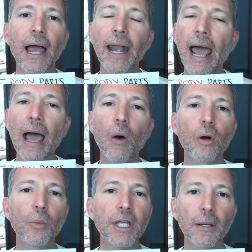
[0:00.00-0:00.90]
and how
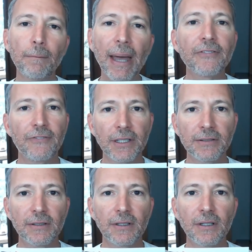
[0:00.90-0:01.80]
are we going to
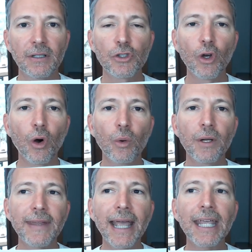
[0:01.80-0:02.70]
benefit?
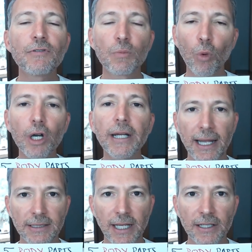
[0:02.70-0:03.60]
So that gives more
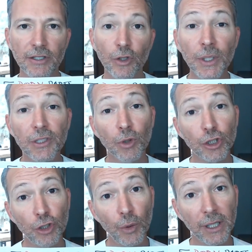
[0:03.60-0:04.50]
context. The reason we're
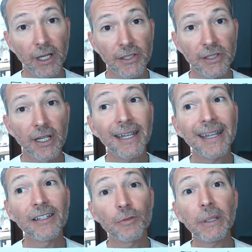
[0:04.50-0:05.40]
doing this
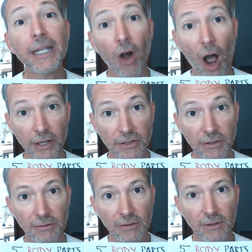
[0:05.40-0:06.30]
is
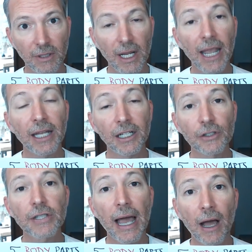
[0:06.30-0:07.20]
because, and
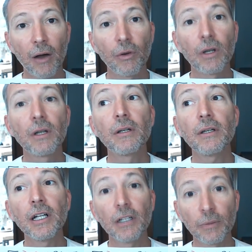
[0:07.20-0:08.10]
here's how
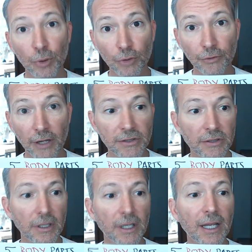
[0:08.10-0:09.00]
it'll improve
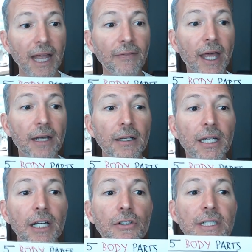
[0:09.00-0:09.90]
us. And then
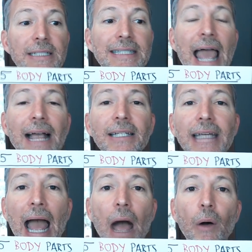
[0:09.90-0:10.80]
here's
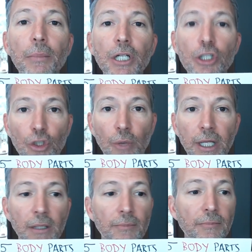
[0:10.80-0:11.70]
exactly how I'm going to do
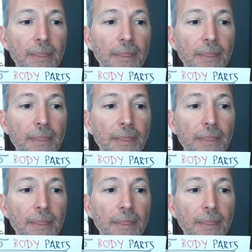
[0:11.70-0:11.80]
it.